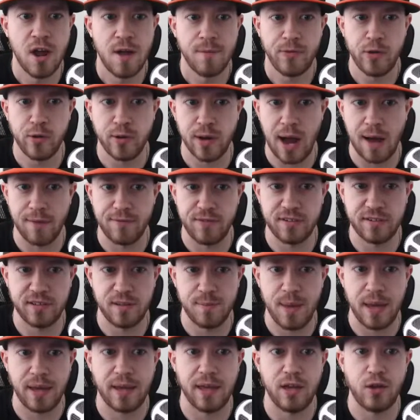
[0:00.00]
you can obviously
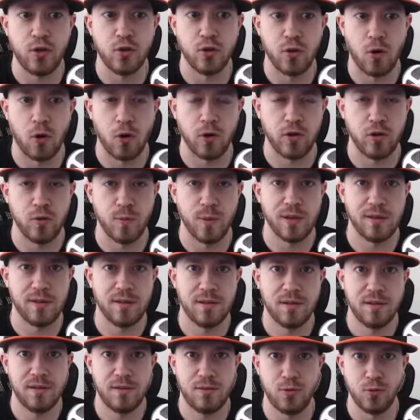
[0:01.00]
make a good argument
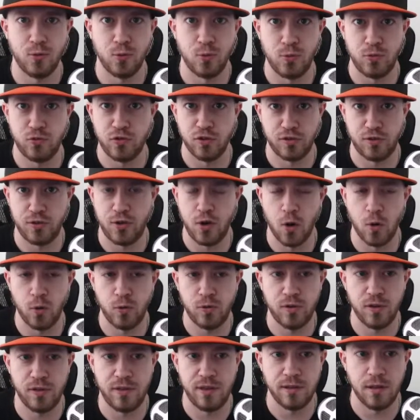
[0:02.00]
to just go
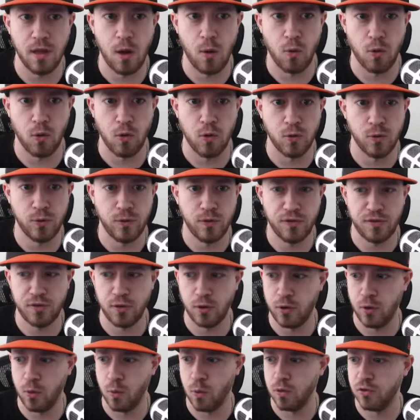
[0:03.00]
to the lower owned
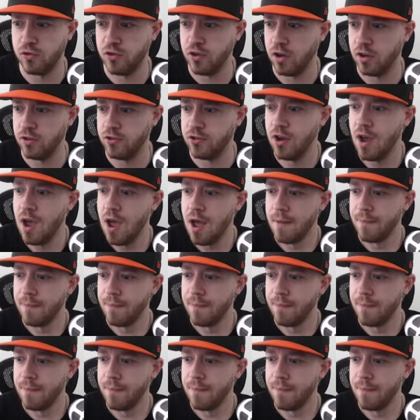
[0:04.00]
Soto or Judge.